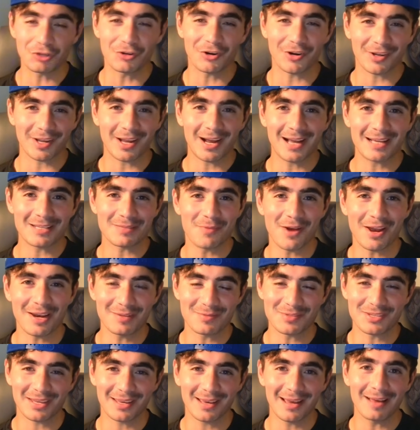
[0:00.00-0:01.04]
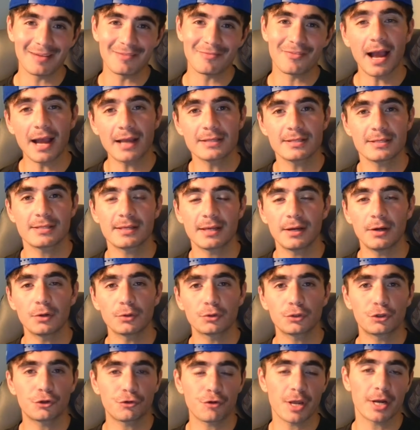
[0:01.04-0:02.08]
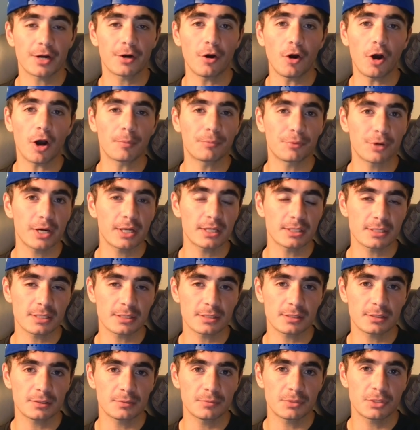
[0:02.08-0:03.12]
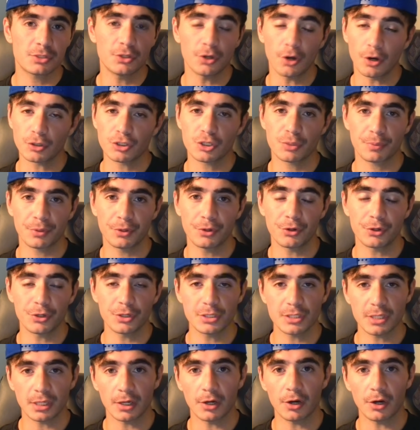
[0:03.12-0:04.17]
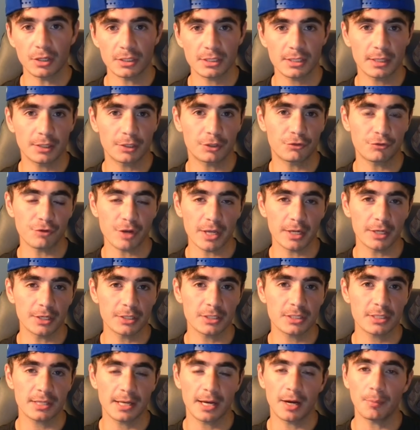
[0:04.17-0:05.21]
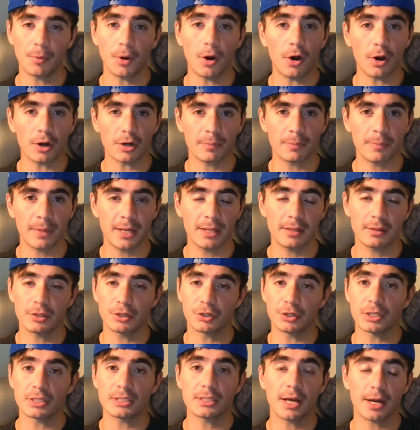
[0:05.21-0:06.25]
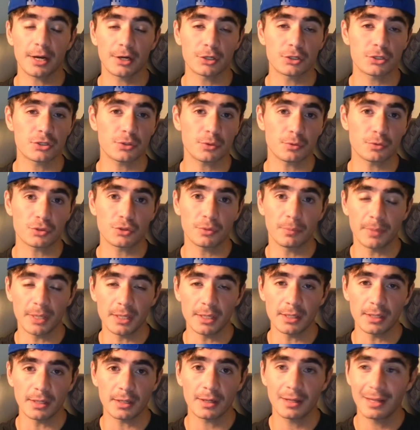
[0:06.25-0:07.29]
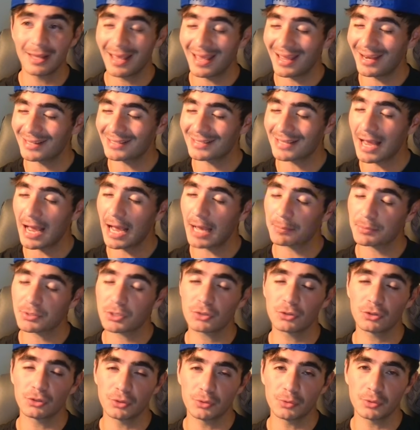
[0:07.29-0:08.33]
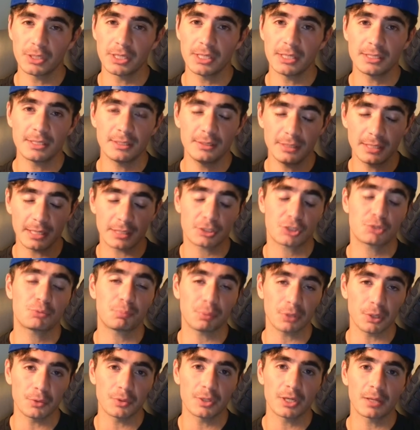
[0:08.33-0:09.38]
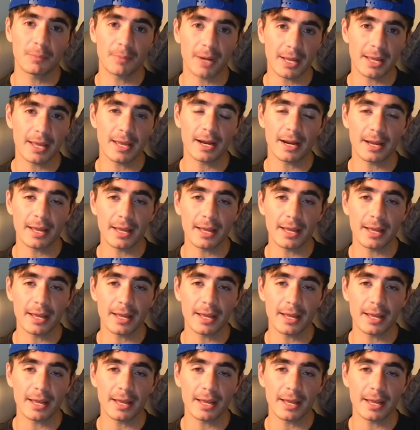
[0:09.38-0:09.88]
going on, guys? My name is Kev. I sell creator operating systems to entrepreneurs and content creators to help automate their entire social media. And it's absolutely exploding my AI